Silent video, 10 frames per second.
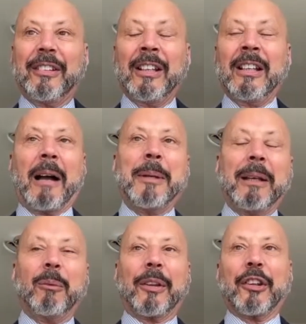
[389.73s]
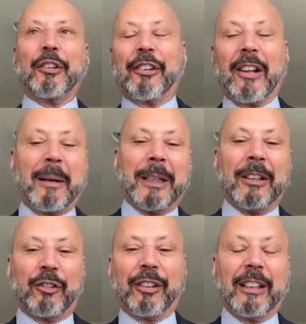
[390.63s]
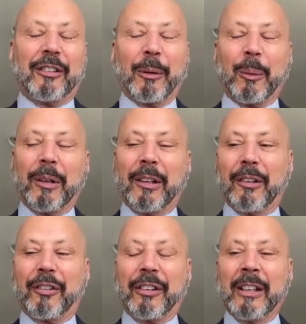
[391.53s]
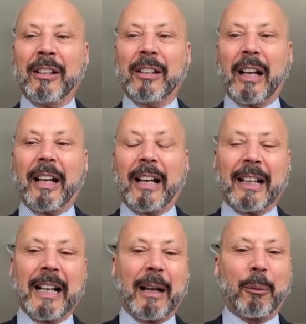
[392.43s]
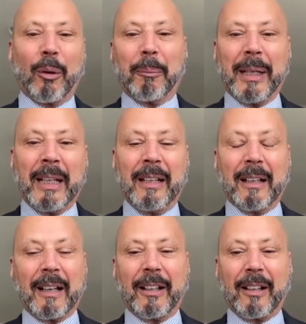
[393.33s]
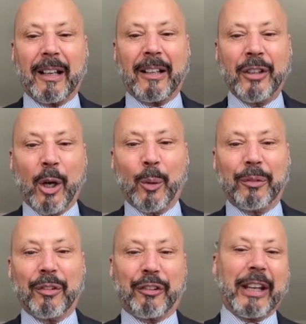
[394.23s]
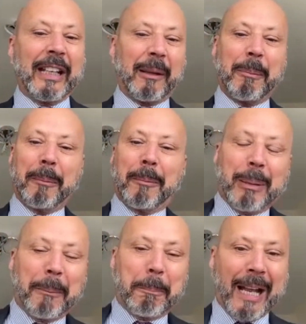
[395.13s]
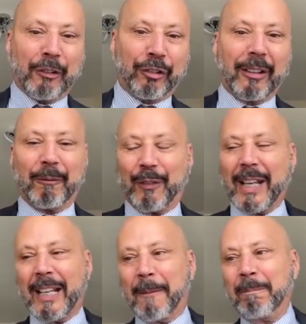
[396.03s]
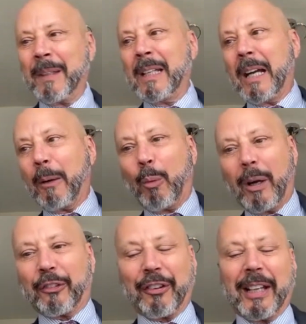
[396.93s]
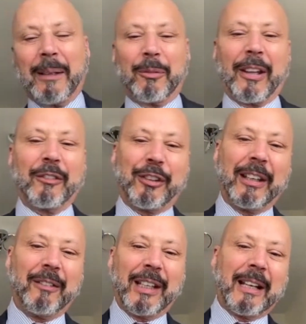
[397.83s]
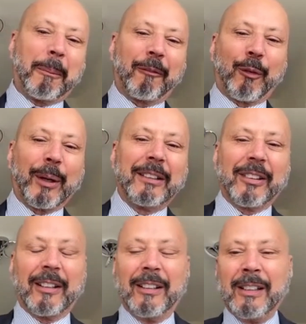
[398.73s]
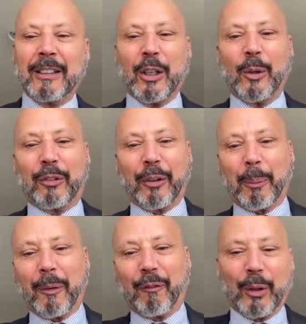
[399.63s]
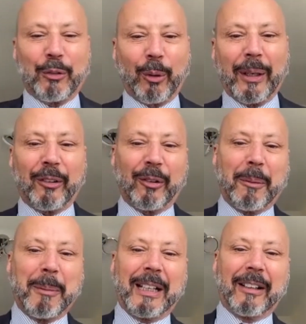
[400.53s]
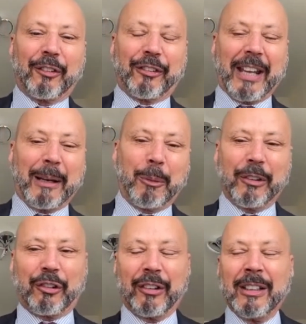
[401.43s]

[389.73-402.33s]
I mean, with the salami and cheese, it was a guy wrote me a note saying I'm a big passionate fan. I watch the games on TV. I'm afraid to go to the refrigerator to make a sandwich